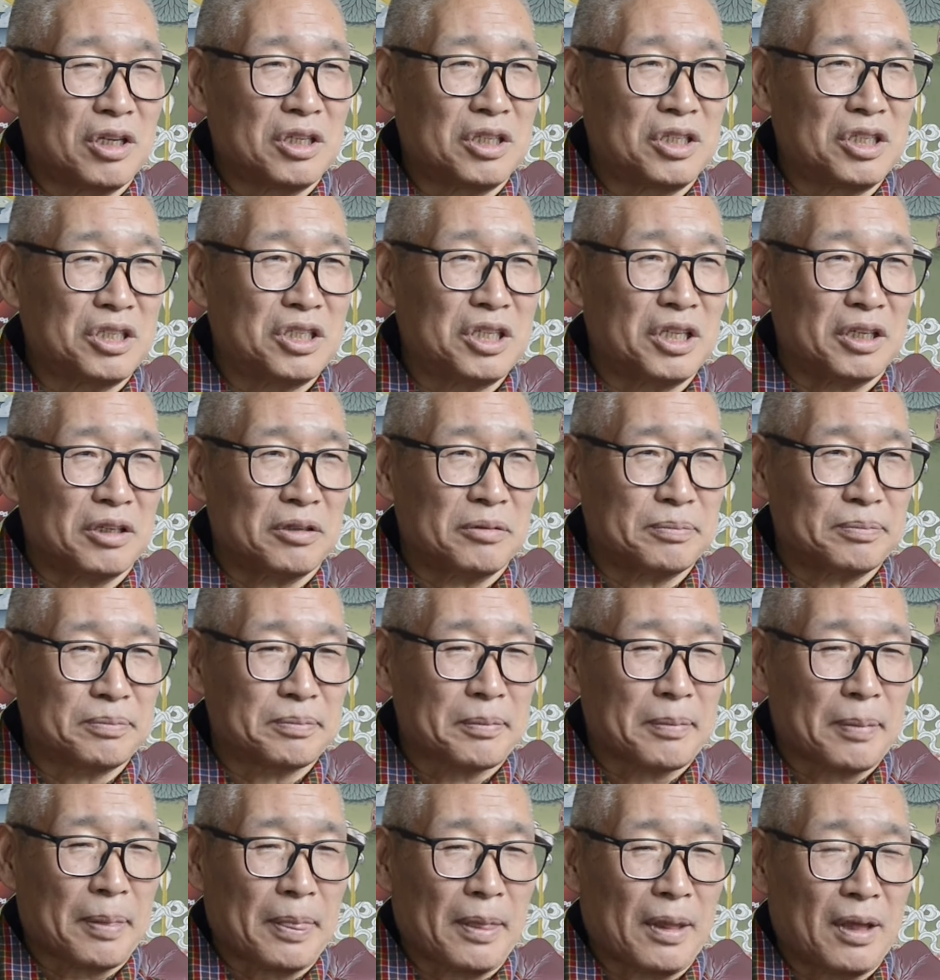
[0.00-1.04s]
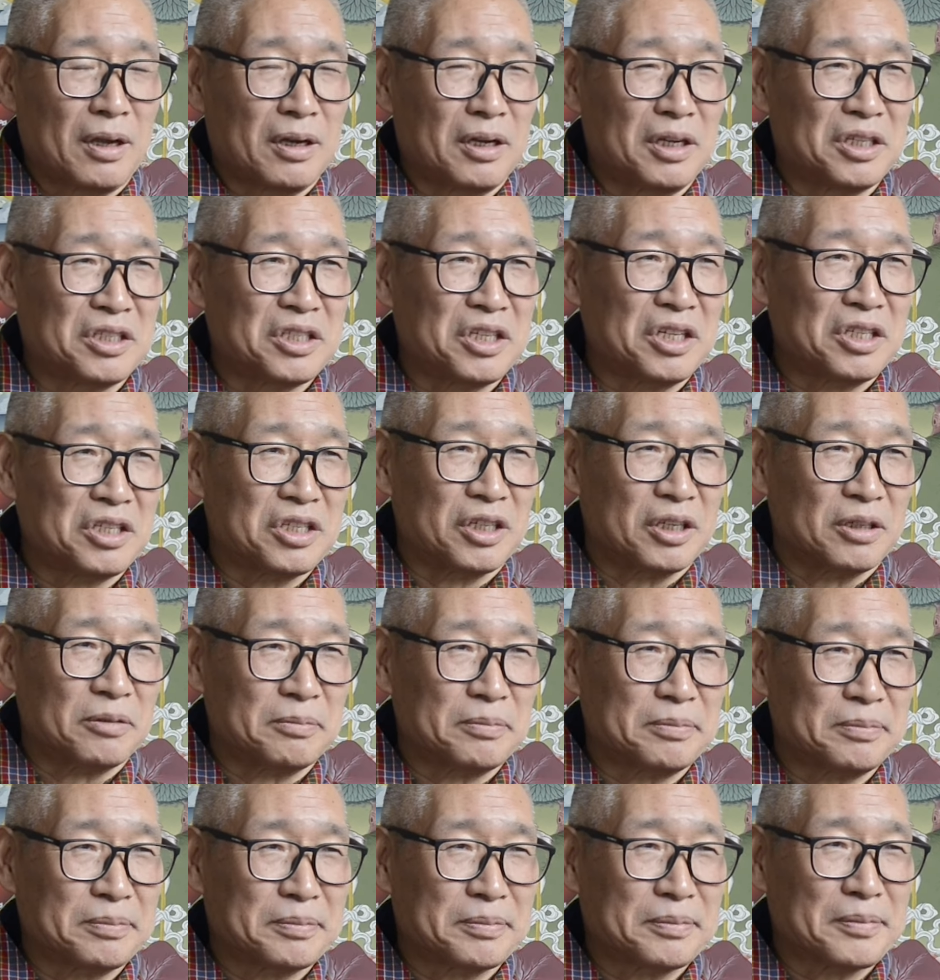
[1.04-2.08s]
teaching, literature,
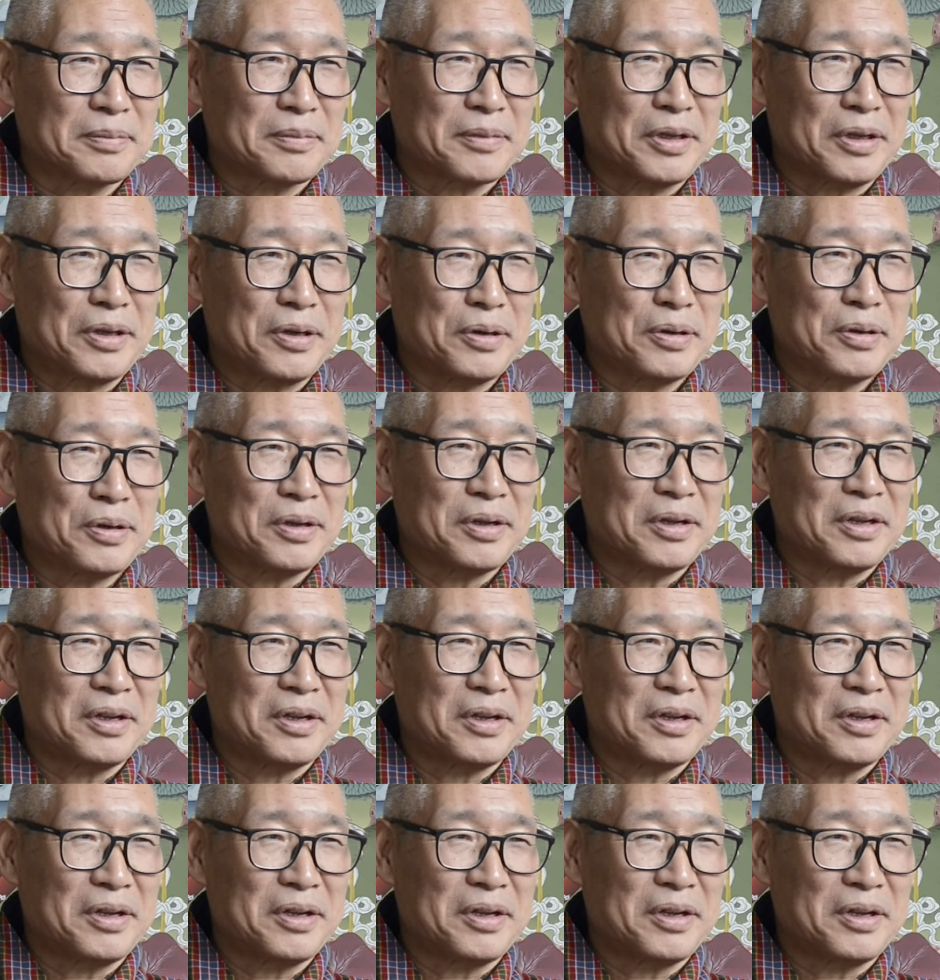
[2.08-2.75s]
you know.